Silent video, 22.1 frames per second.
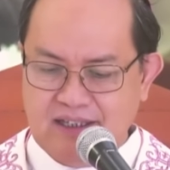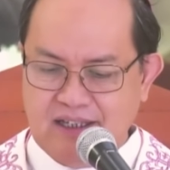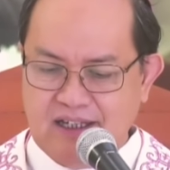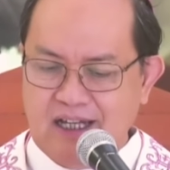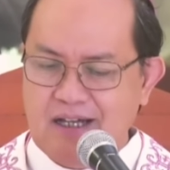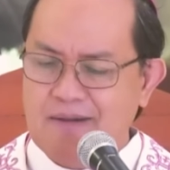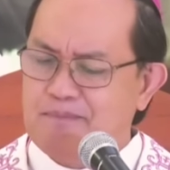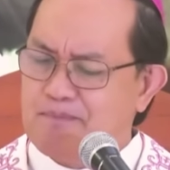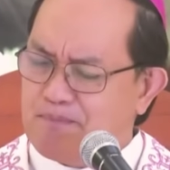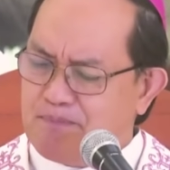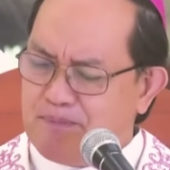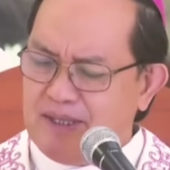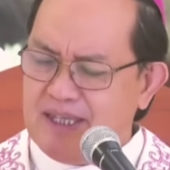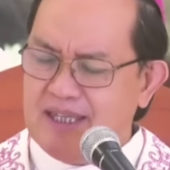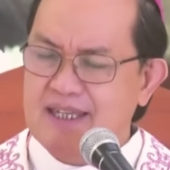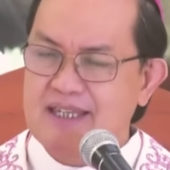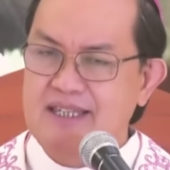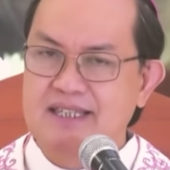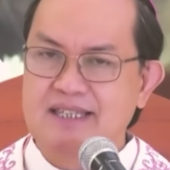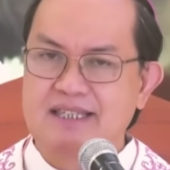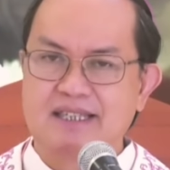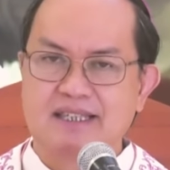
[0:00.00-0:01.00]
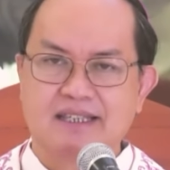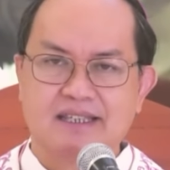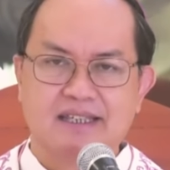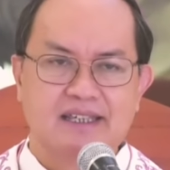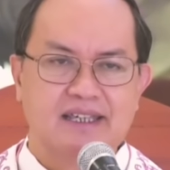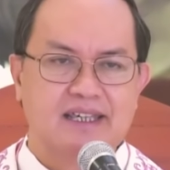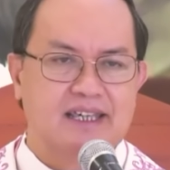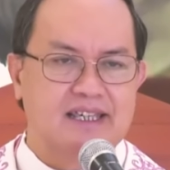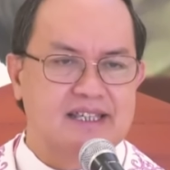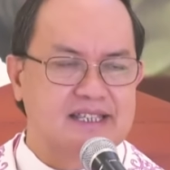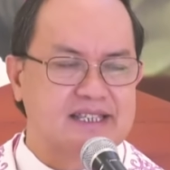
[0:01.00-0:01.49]
A peace,
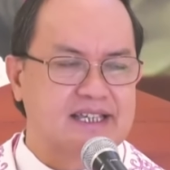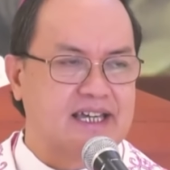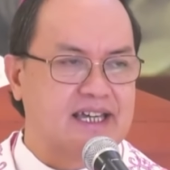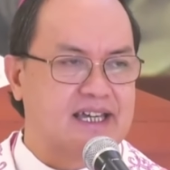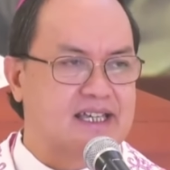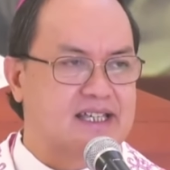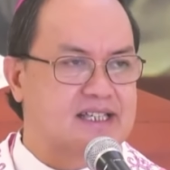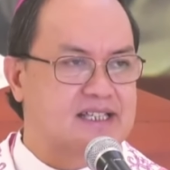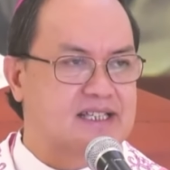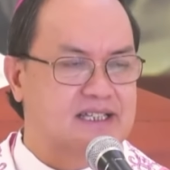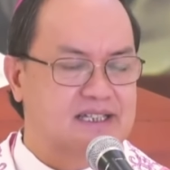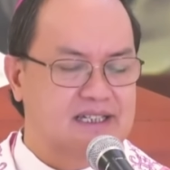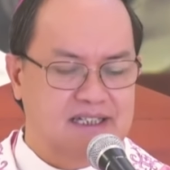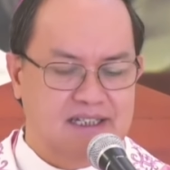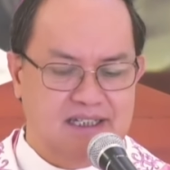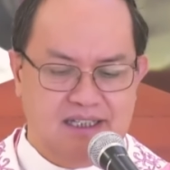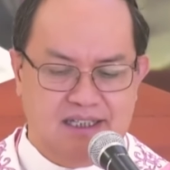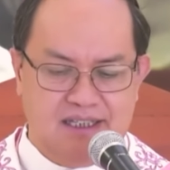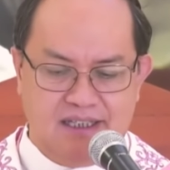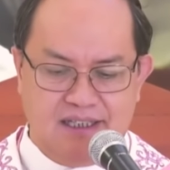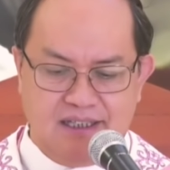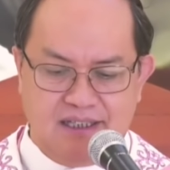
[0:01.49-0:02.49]
he says,